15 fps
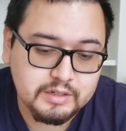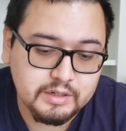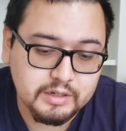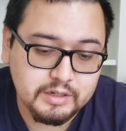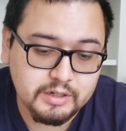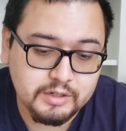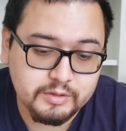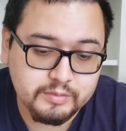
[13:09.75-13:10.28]

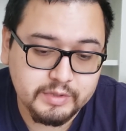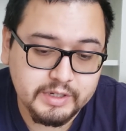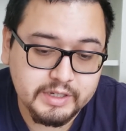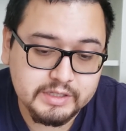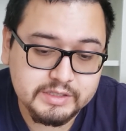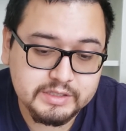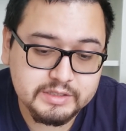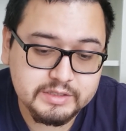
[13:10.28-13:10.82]
Um,
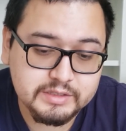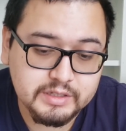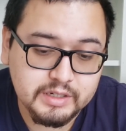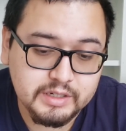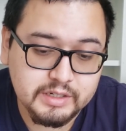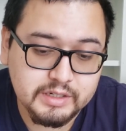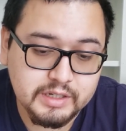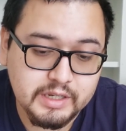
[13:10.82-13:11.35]
it's
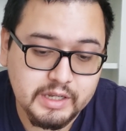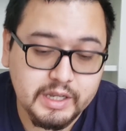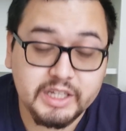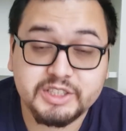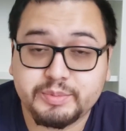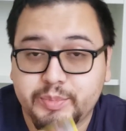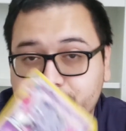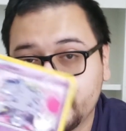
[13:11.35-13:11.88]

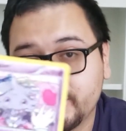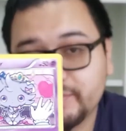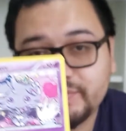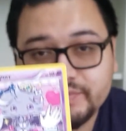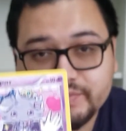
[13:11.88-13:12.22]
Espurr.